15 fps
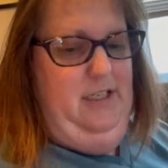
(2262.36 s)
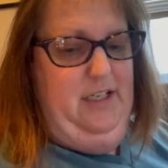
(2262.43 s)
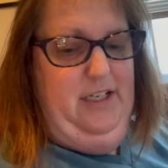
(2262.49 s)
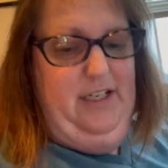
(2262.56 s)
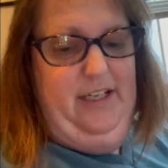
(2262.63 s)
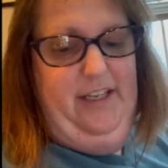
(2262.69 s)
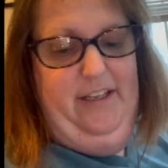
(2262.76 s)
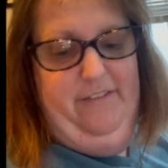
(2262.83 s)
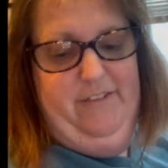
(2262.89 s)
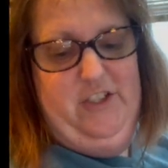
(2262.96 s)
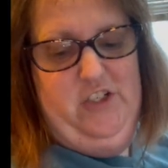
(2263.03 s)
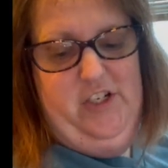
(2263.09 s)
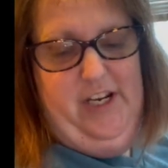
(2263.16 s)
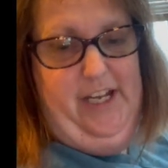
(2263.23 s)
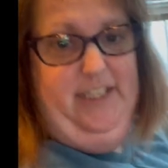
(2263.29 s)
I have
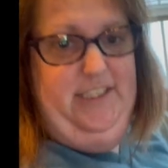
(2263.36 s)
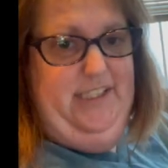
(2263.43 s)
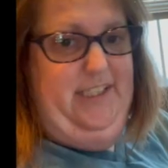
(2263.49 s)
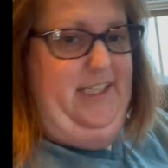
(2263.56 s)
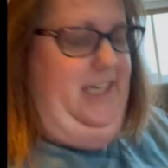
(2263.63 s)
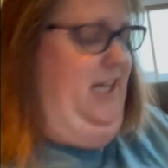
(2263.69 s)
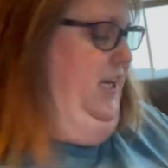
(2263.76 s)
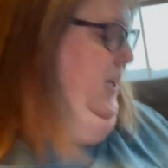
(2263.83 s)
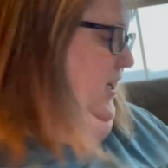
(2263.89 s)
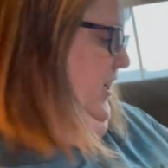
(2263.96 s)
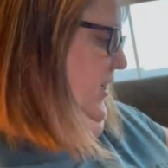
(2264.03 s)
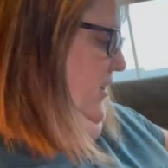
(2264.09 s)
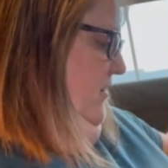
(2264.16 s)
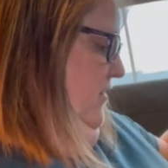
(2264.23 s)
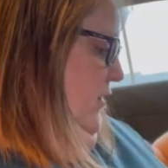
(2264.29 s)
attracted a
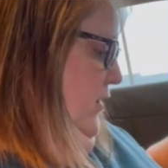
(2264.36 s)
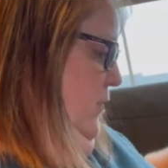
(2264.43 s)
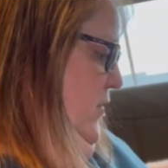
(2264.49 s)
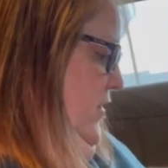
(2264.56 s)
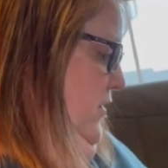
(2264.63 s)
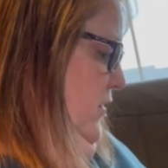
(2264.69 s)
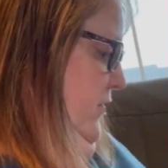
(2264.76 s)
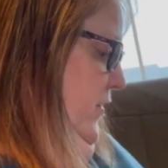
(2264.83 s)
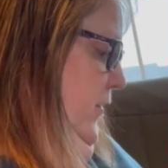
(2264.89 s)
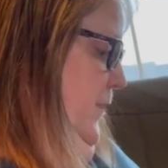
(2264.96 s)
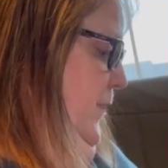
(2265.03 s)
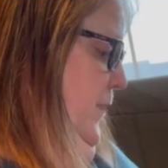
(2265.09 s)
canine observer.